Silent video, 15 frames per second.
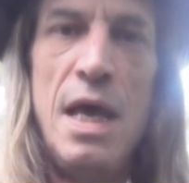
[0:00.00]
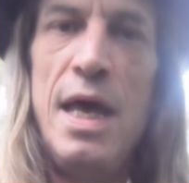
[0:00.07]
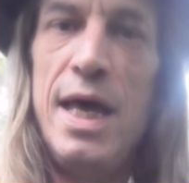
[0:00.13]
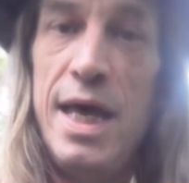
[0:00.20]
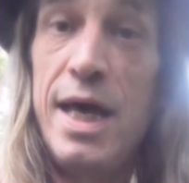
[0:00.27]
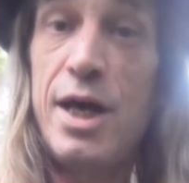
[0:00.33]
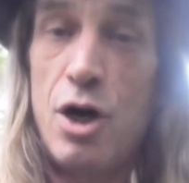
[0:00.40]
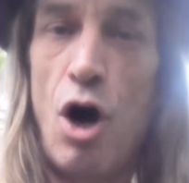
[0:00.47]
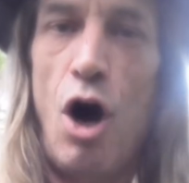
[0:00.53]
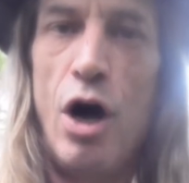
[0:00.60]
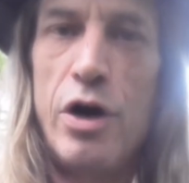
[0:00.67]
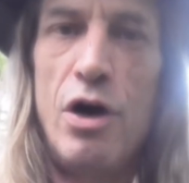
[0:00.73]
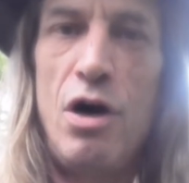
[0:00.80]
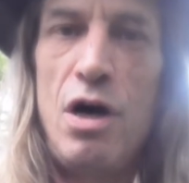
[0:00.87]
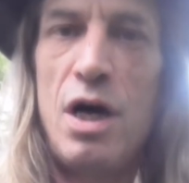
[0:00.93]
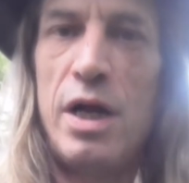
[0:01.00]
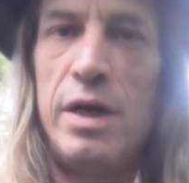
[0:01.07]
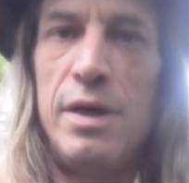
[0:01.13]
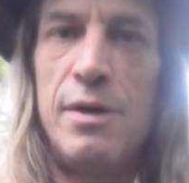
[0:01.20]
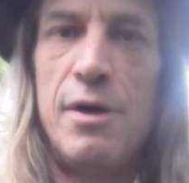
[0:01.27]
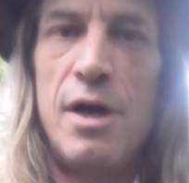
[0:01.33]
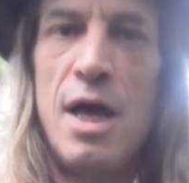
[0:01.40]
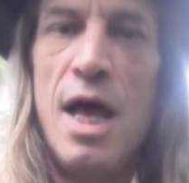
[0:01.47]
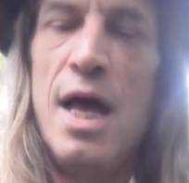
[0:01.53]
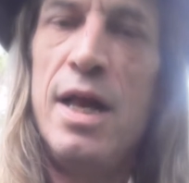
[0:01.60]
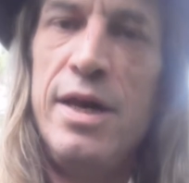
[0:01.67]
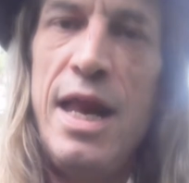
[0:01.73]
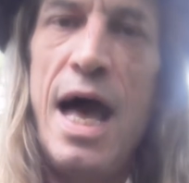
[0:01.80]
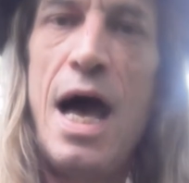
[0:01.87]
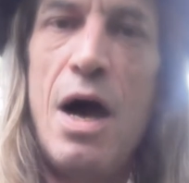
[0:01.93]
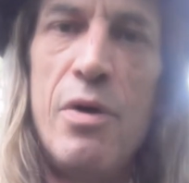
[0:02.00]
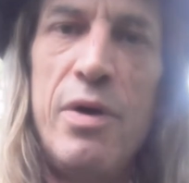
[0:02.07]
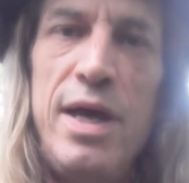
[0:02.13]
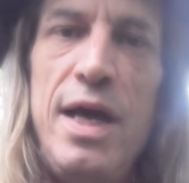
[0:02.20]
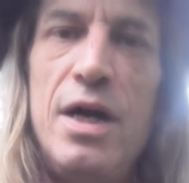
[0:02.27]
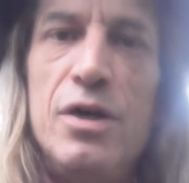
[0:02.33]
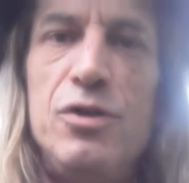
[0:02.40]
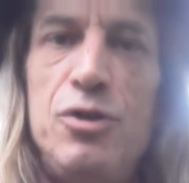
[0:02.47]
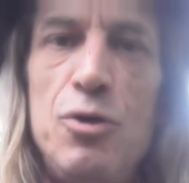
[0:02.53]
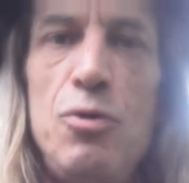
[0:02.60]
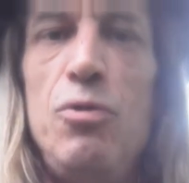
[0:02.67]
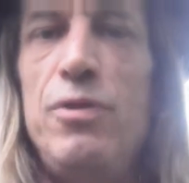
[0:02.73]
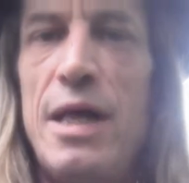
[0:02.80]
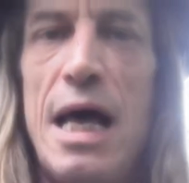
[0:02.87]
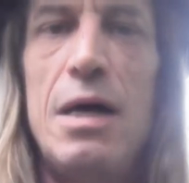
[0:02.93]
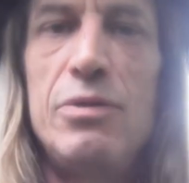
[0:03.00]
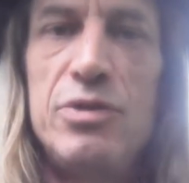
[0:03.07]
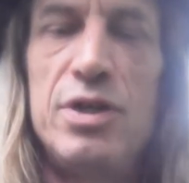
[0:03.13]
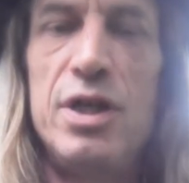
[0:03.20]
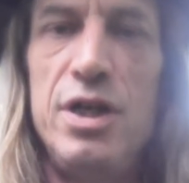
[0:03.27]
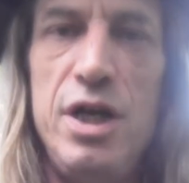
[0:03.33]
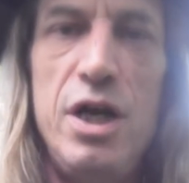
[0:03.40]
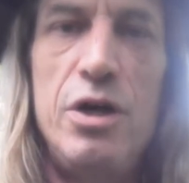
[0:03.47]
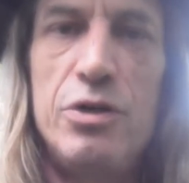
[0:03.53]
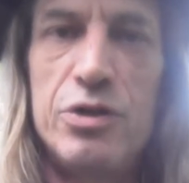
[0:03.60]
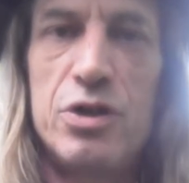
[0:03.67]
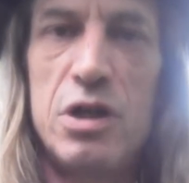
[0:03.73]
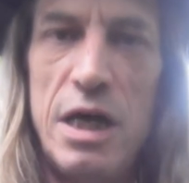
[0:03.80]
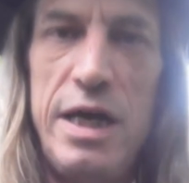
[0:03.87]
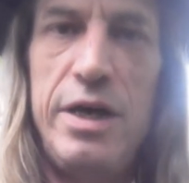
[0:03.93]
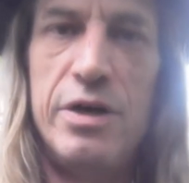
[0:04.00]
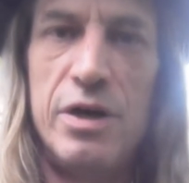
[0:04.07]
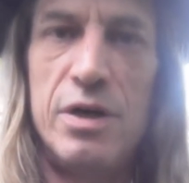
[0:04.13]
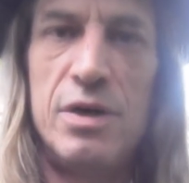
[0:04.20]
It caught on. Now, here, 2,000 years later,